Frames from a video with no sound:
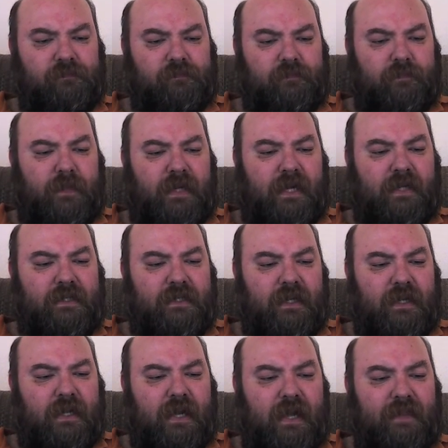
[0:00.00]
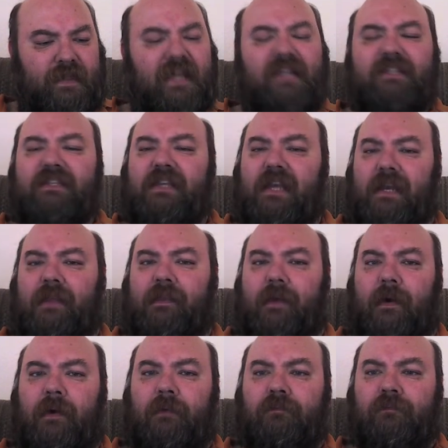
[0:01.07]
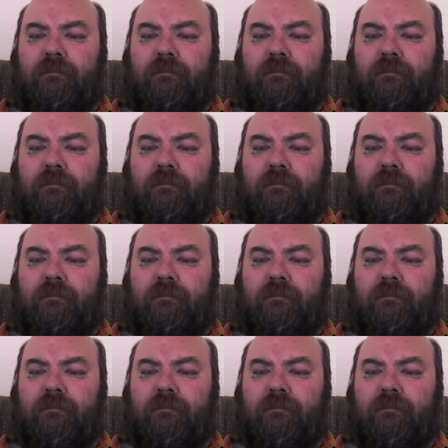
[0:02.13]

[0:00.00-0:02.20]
But I think it's getting there.